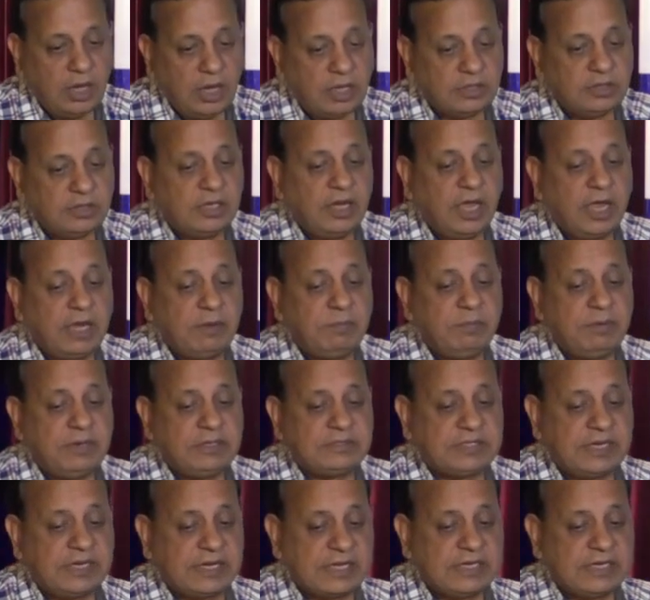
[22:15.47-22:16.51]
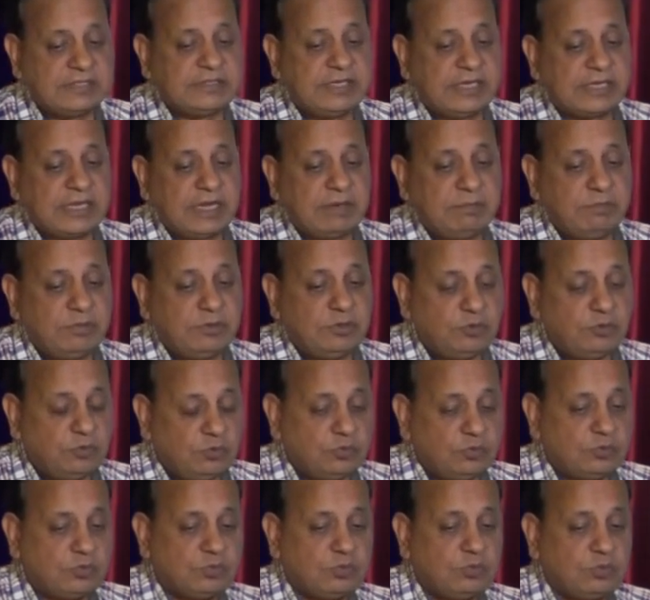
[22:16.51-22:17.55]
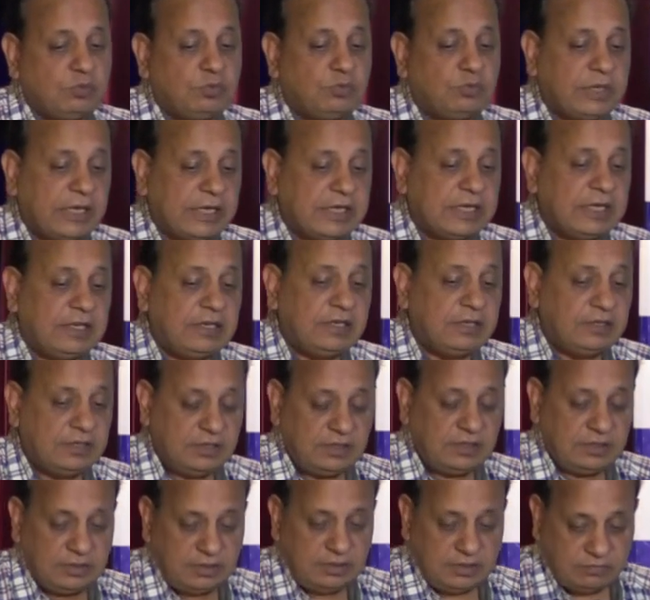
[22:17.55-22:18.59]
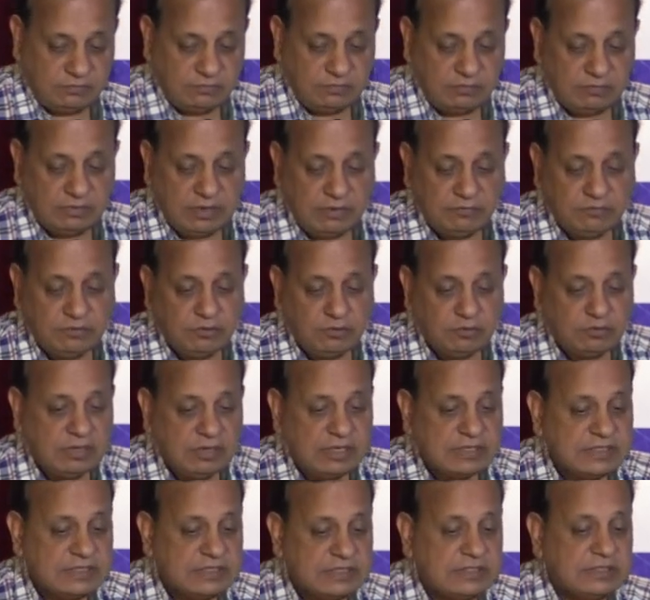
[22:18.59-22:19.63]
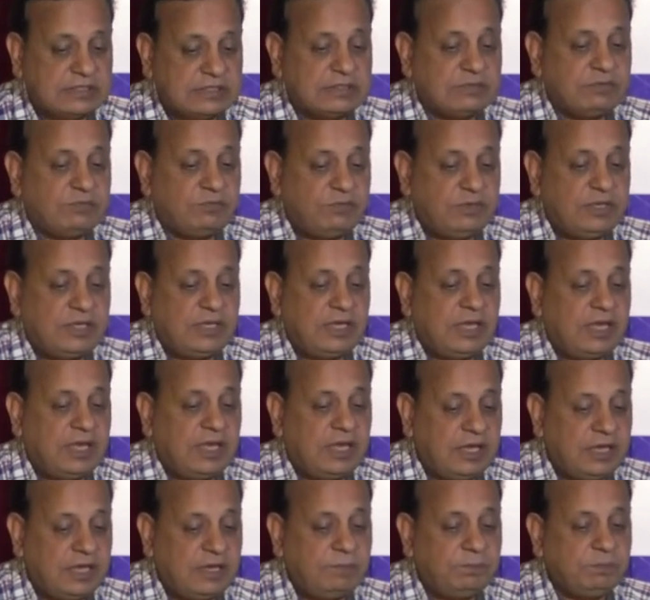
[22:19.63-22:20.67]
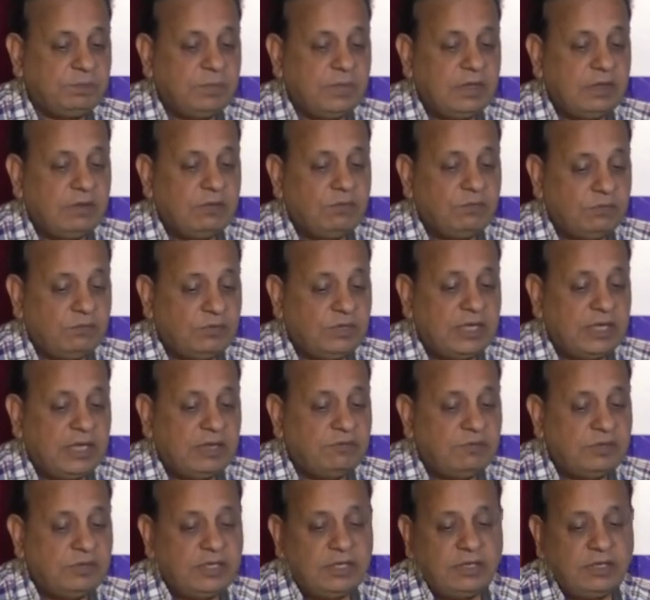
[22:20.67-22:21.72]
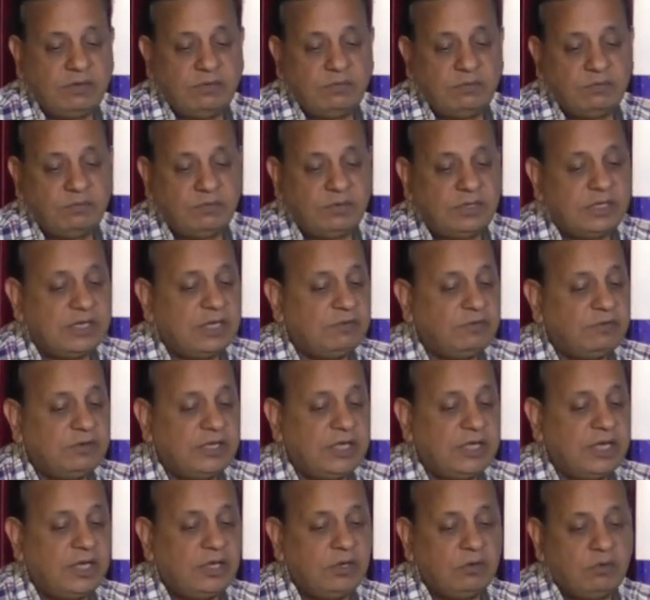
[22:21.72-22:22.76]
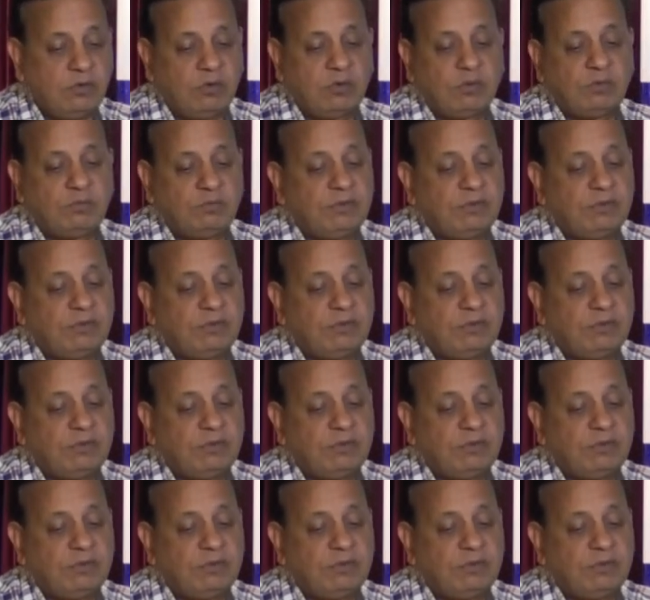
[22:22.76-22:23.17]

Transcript: Other hybrid circuits that can be used to tackle left ventricular stasis is VAA, VAV, VAVA, or